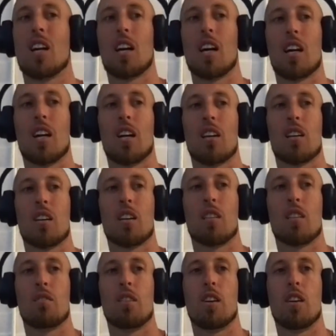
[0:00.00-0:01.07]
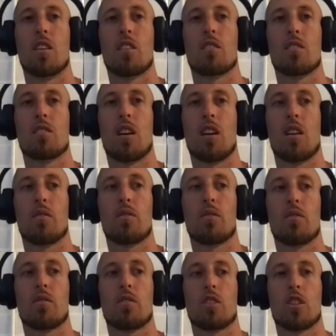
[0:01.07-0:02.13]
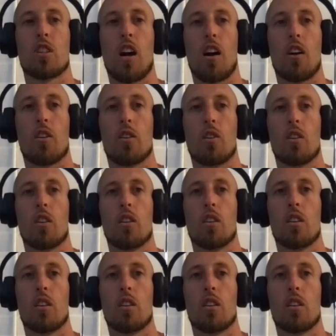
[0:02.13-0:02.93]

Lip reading: I had a very safe childhood.